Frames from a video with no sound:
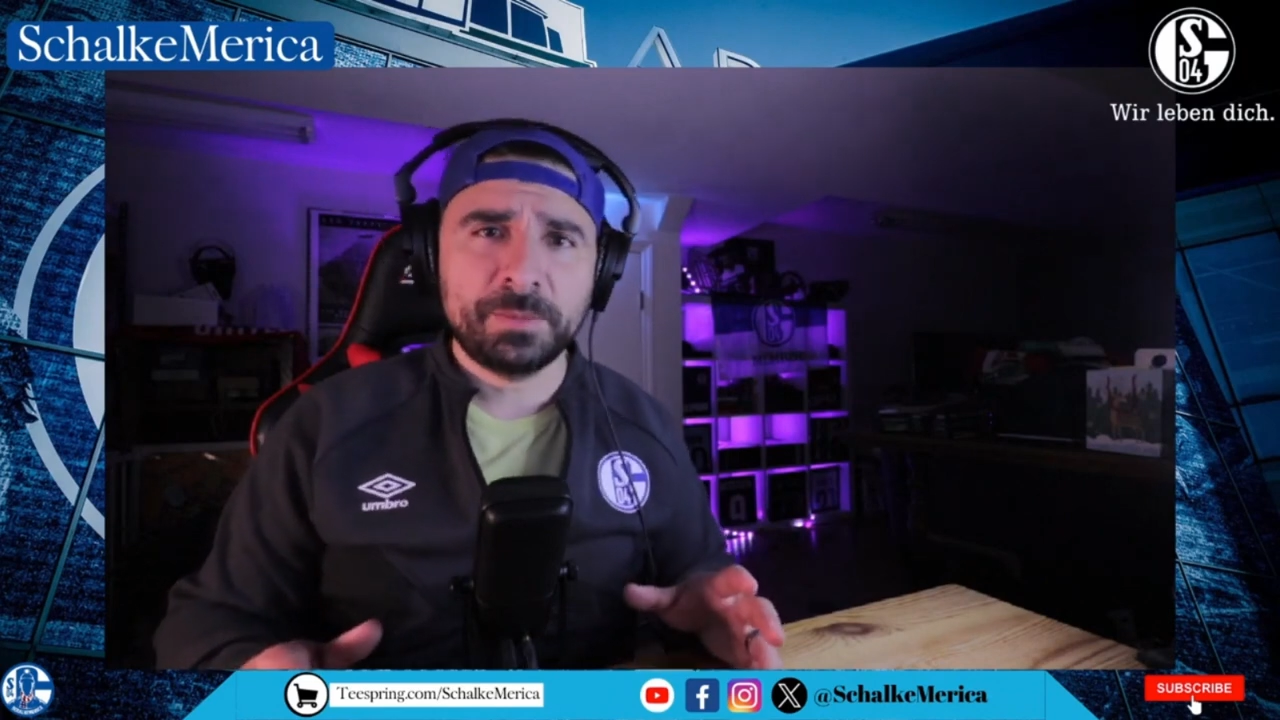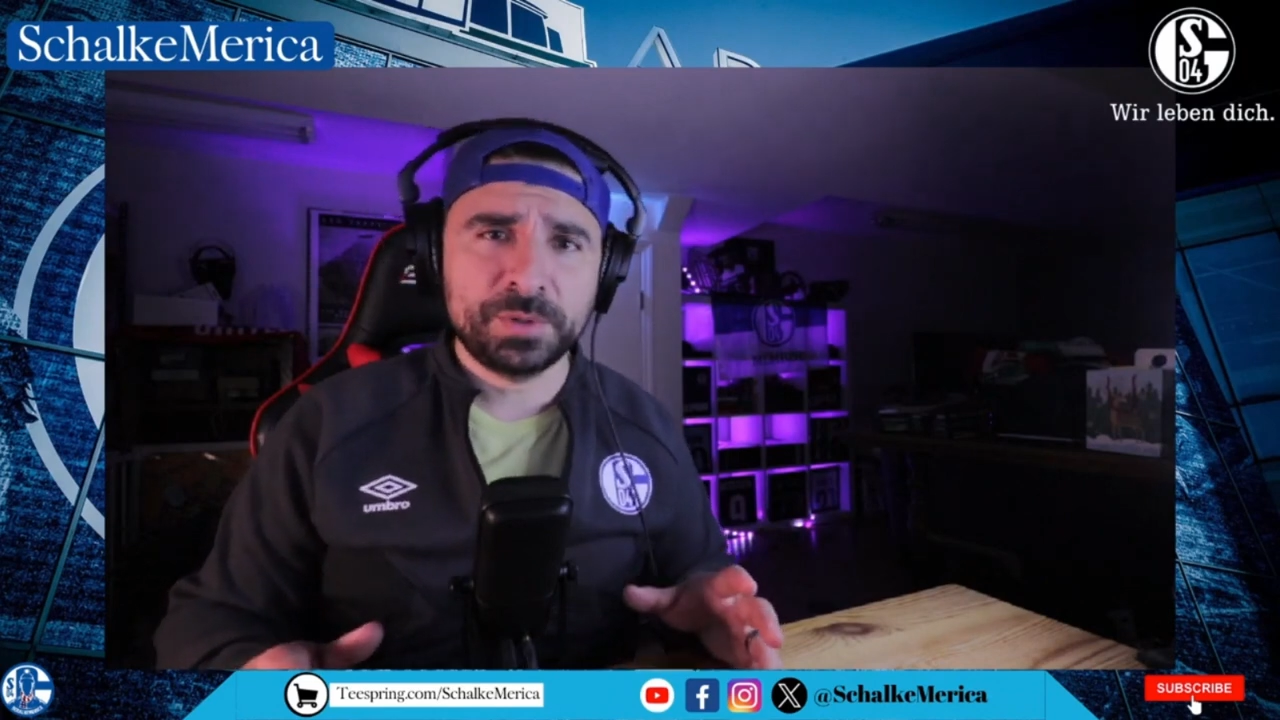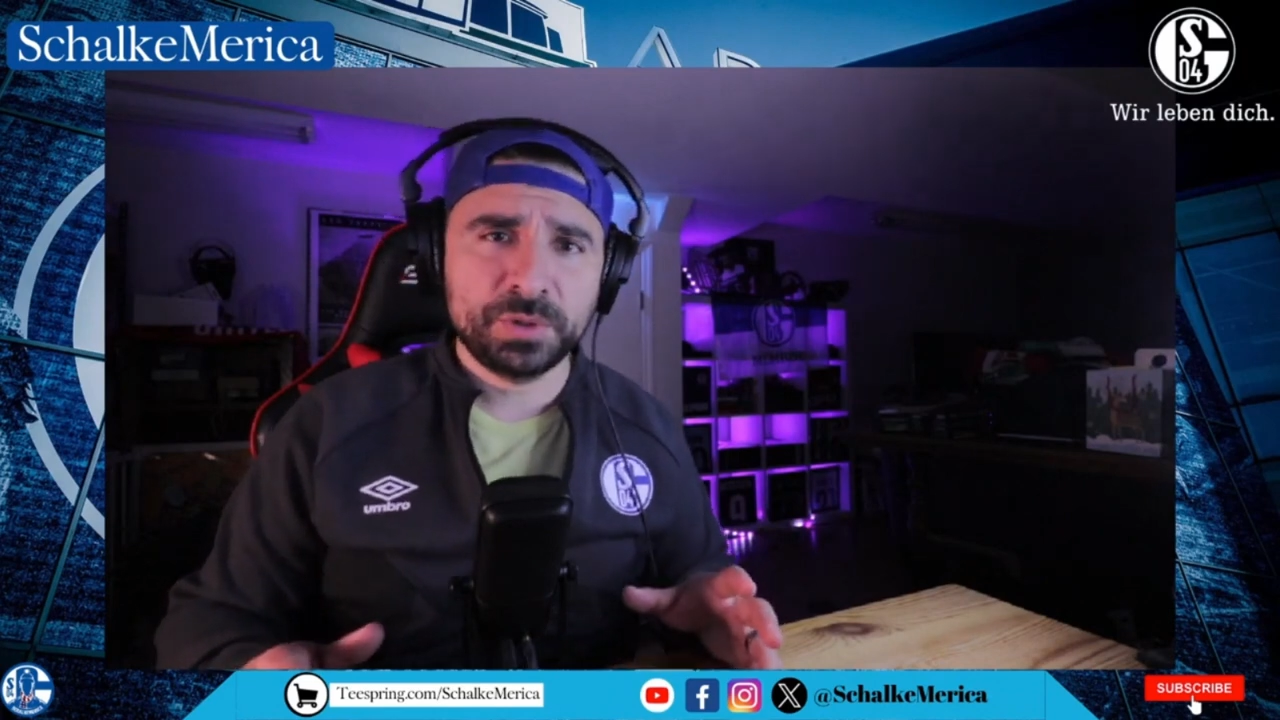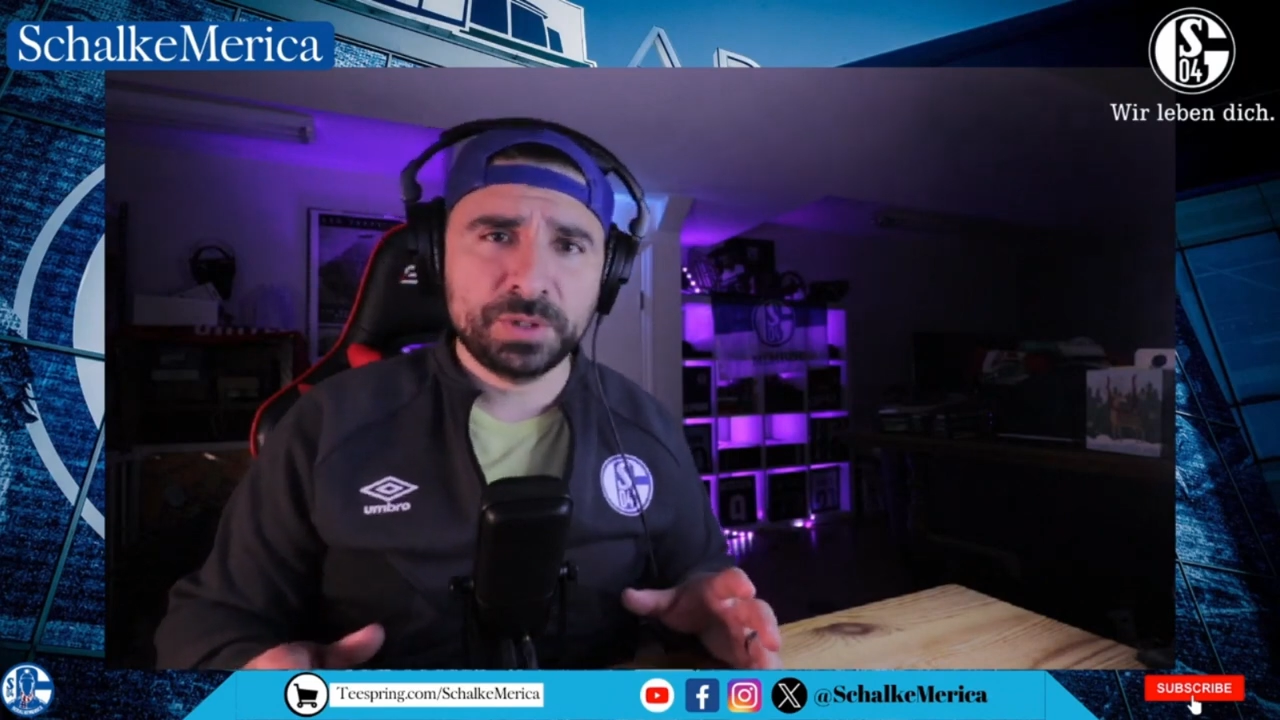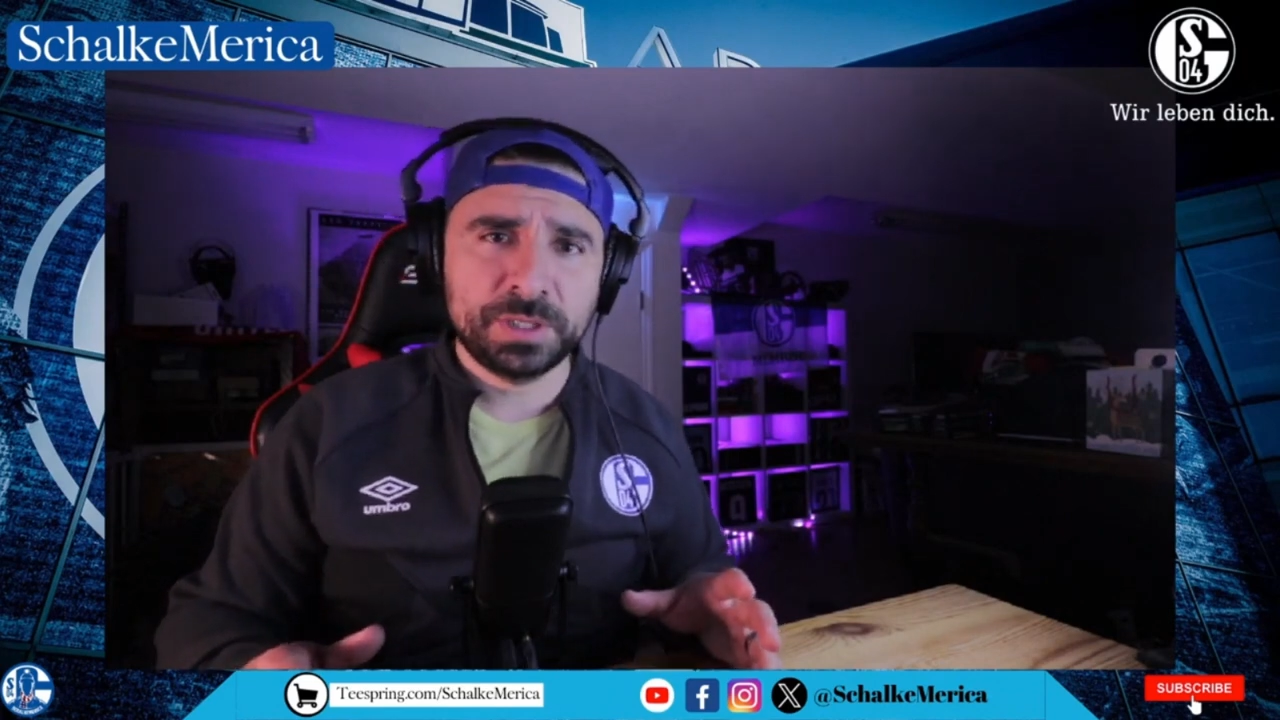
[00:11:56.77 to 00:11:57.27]

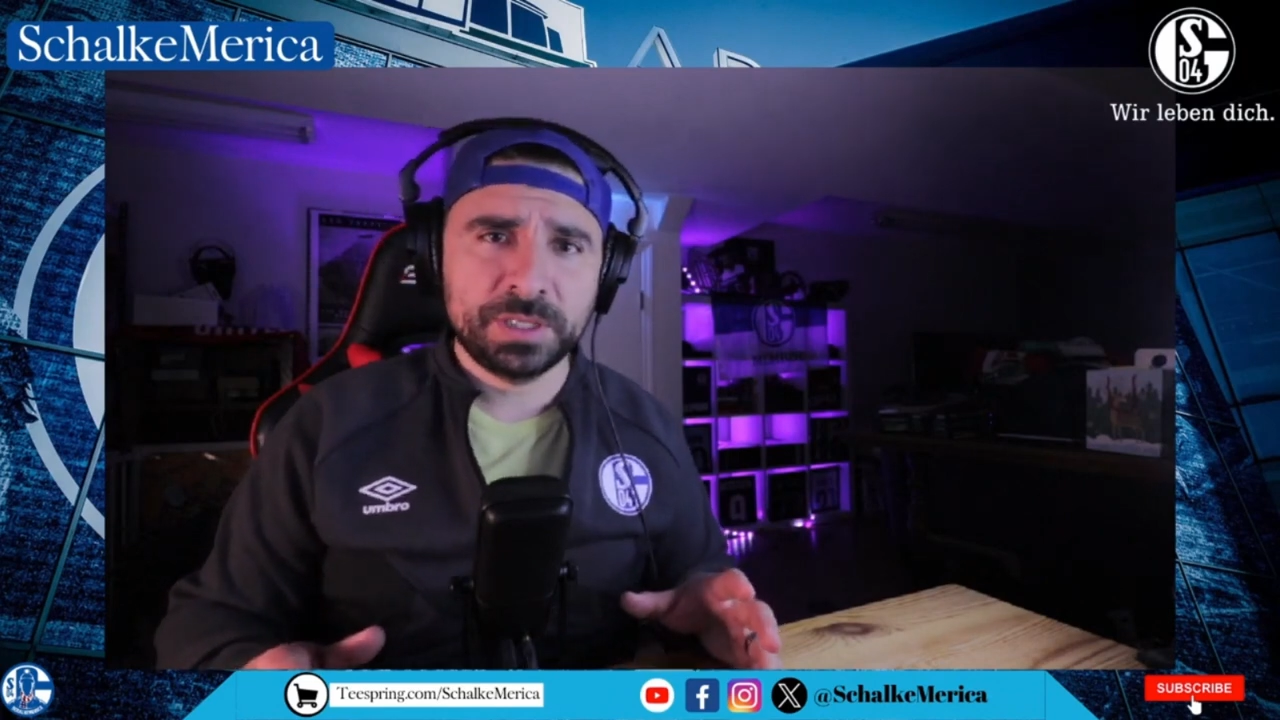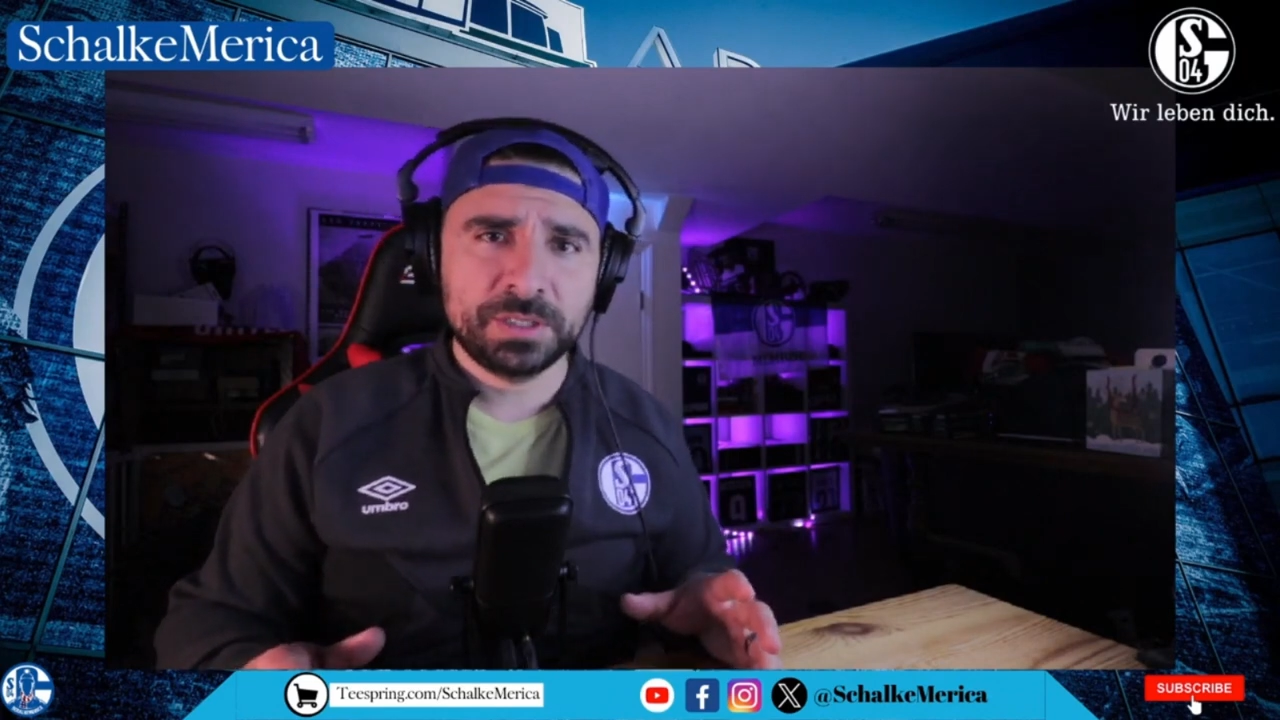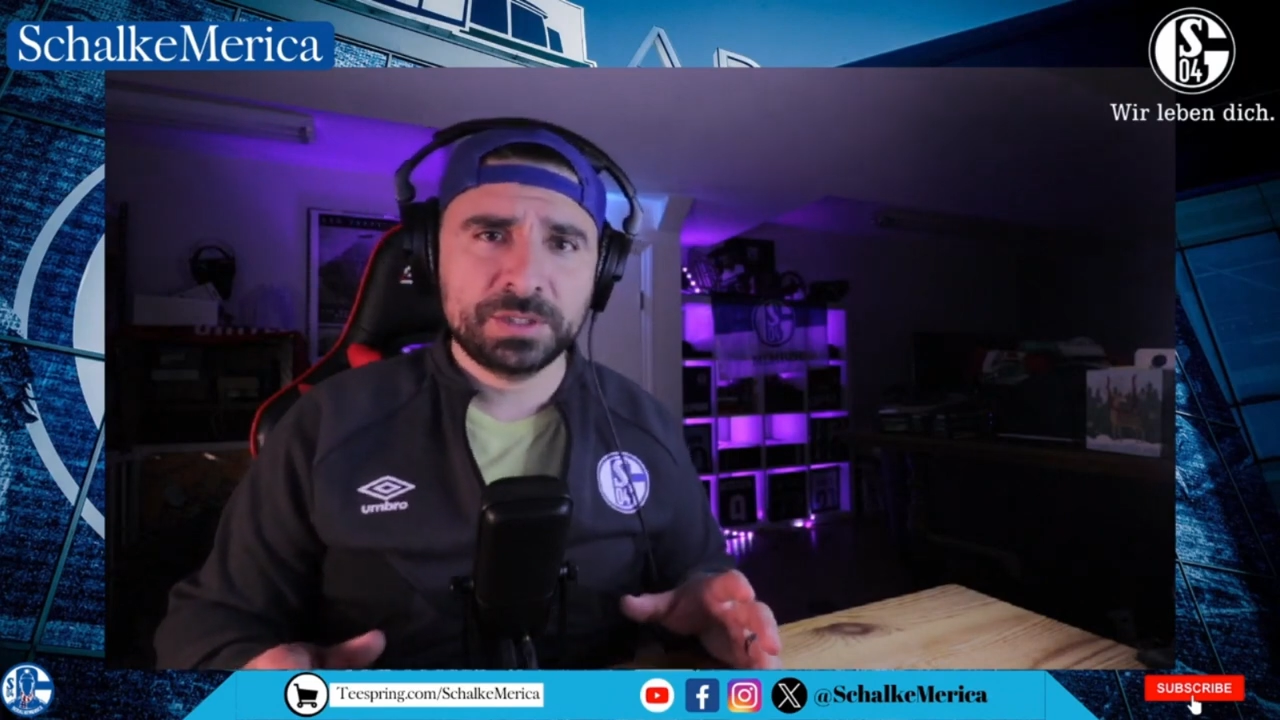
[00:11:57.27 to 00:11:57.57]
opportunity here.